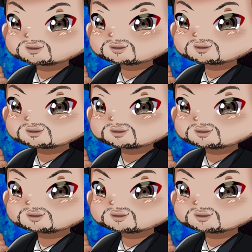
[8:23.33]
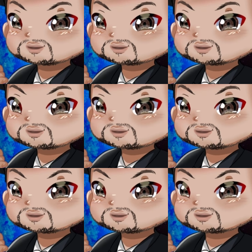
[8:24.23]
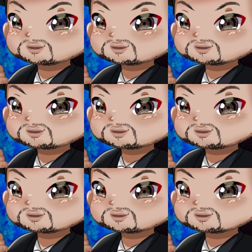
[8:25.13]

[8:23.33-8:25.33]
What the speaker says: (silence)